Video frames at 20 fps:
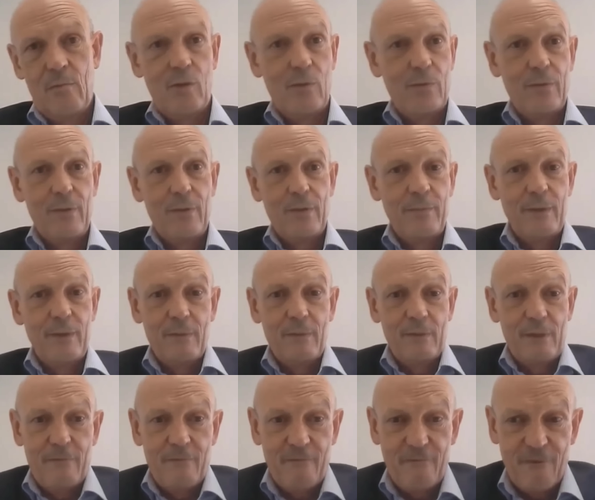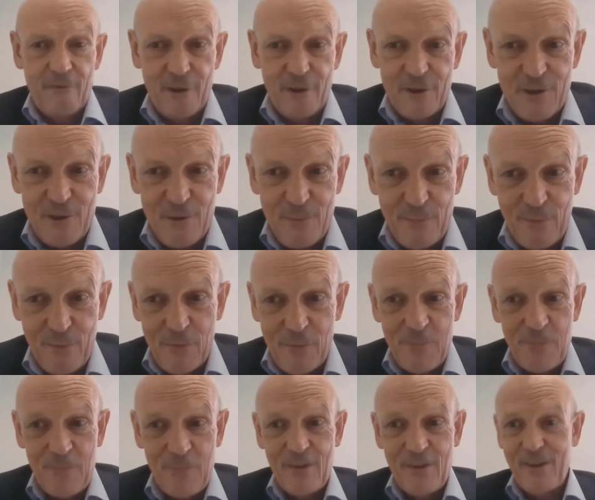Well, very
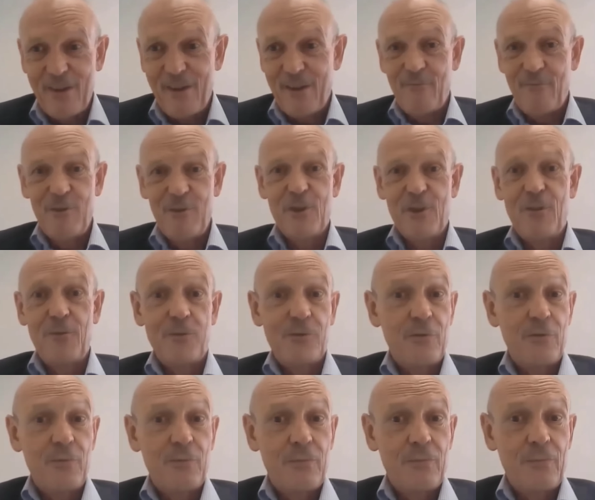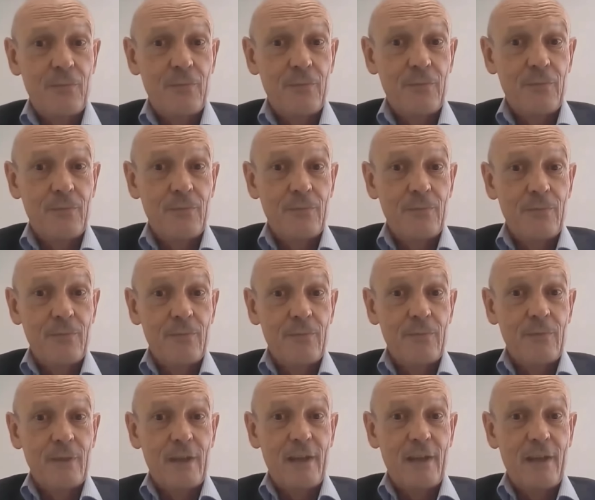simple results.
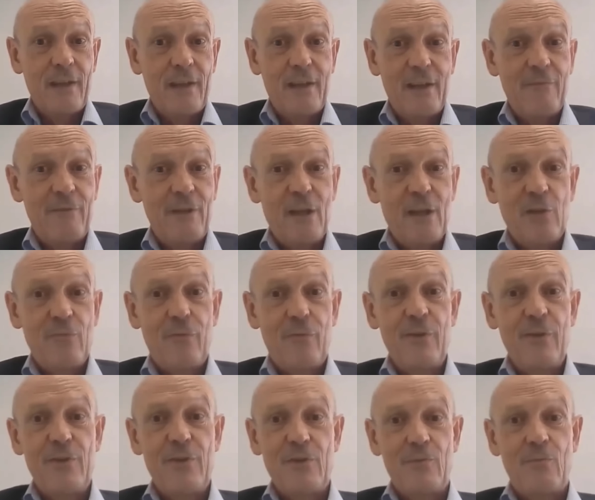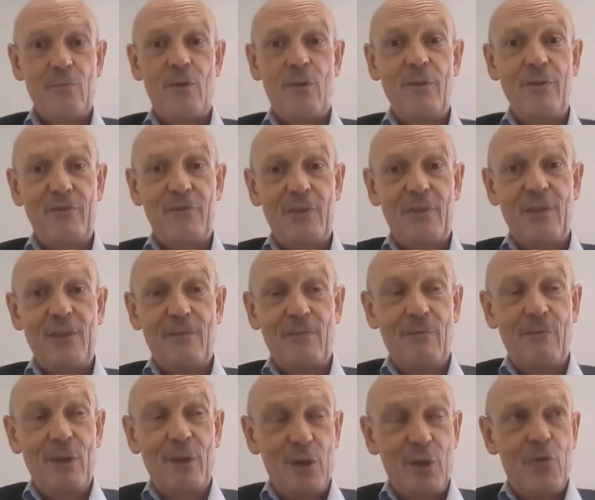And for instance, one
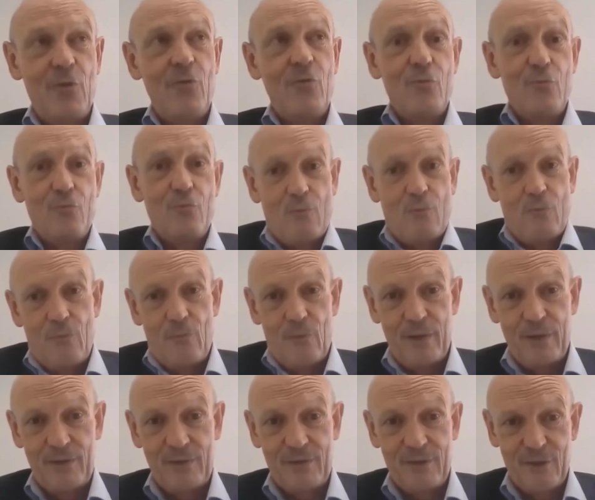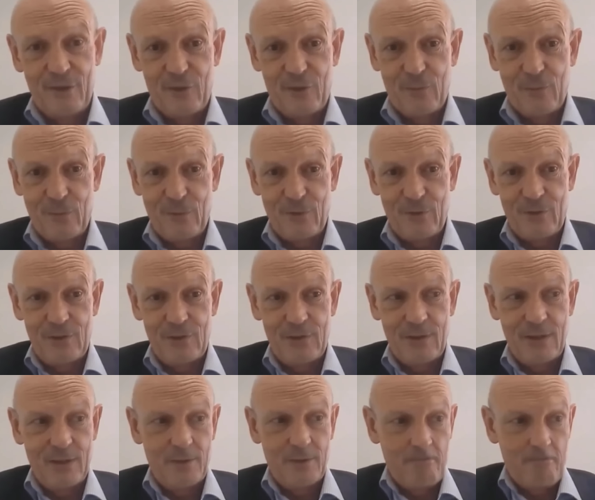thing we do with customers
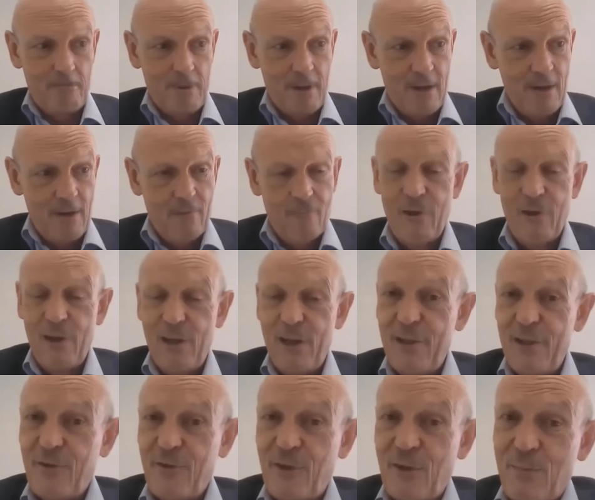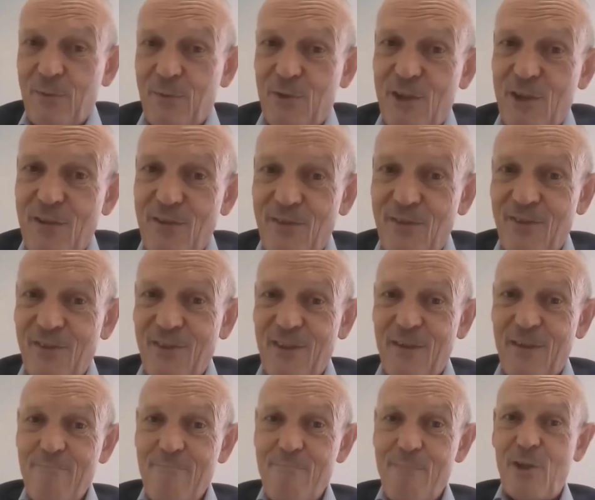is that we let them
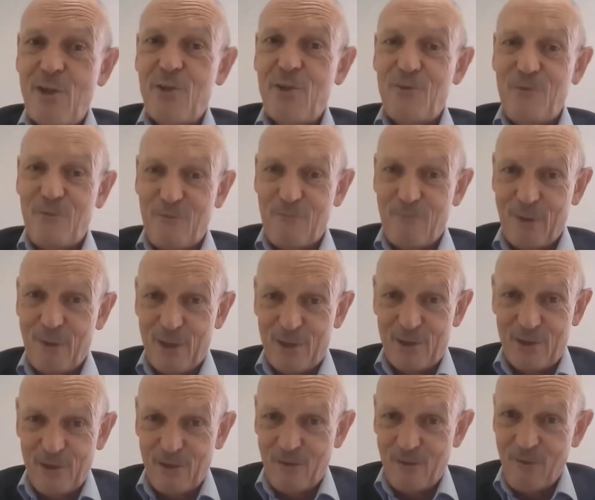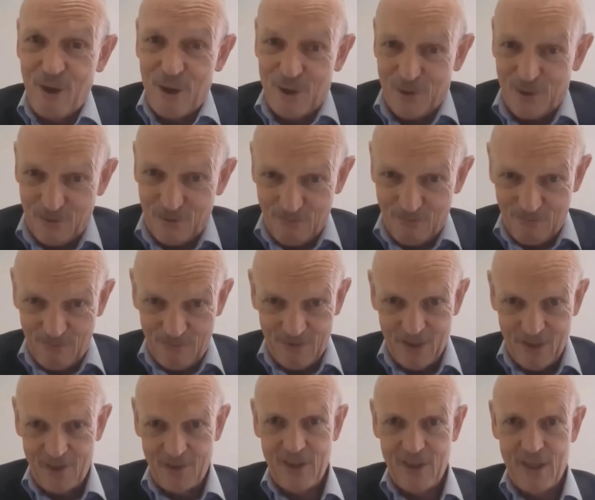sense a mixture of plastic waste
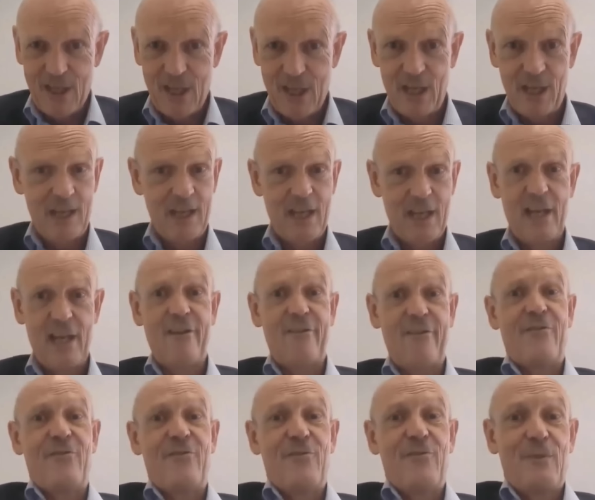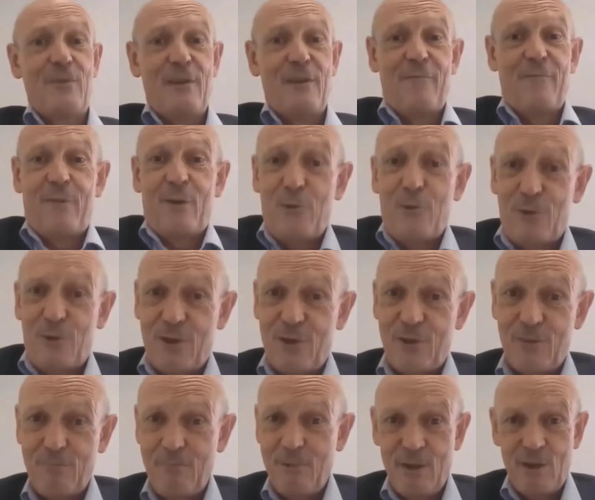that they care to have
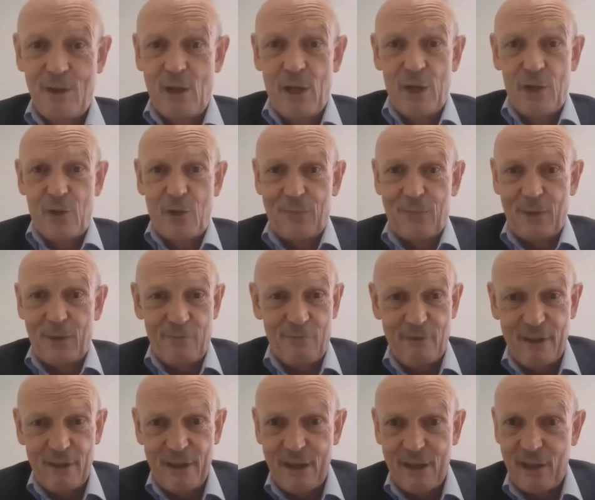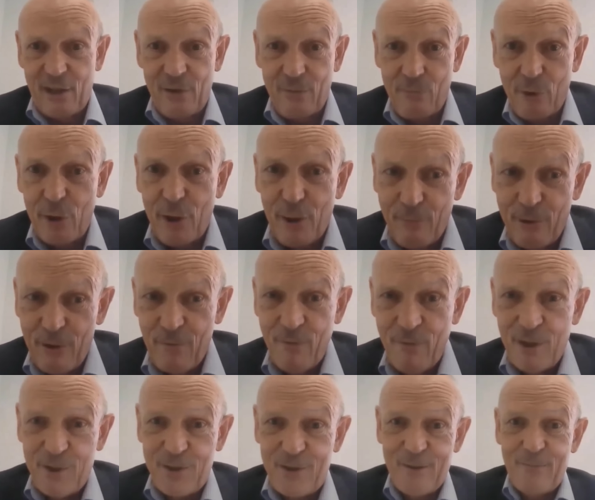processed. Sometimes we are actually working
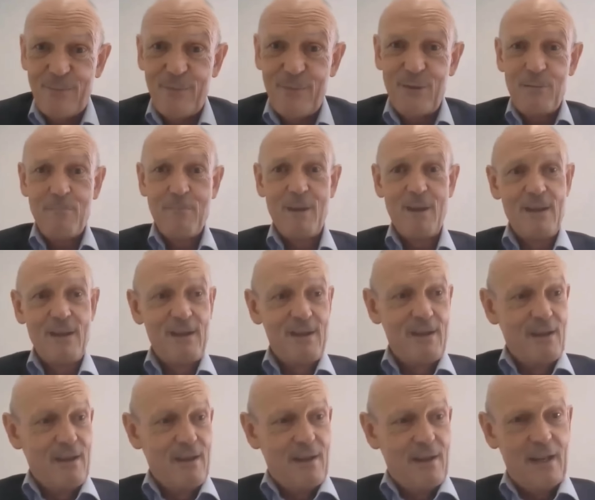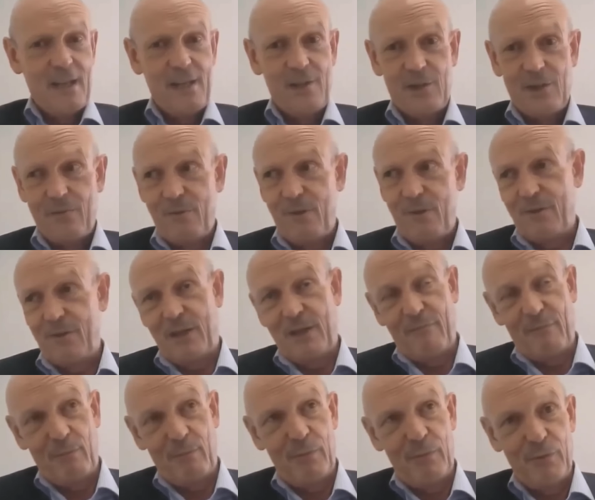with a waste company. And they say,
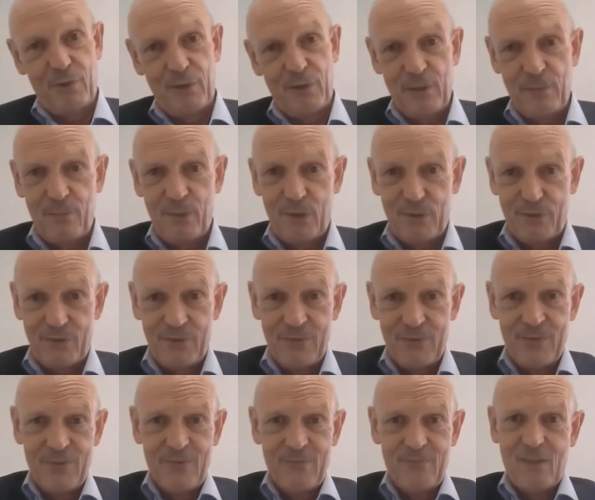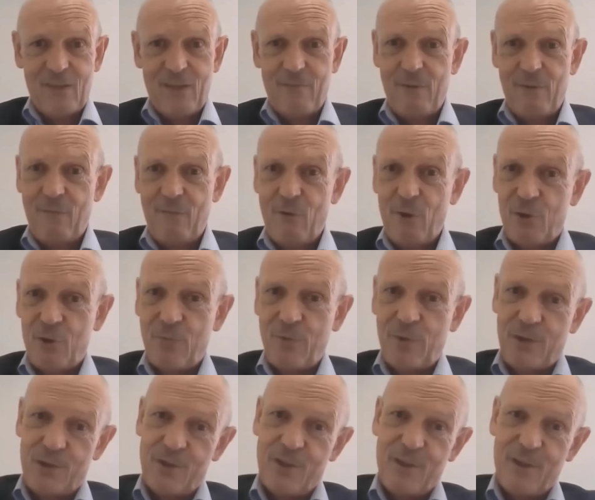well, yeah, we'll put it in the pot. And we
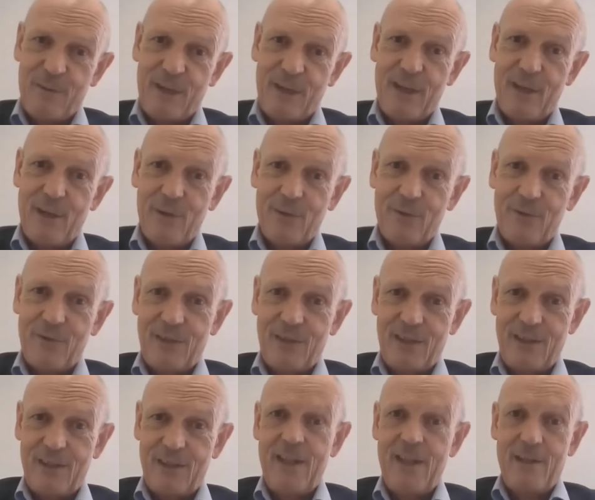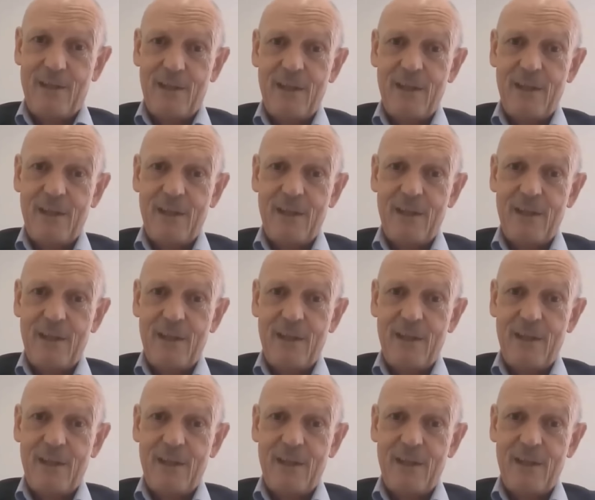watch what is coming out. And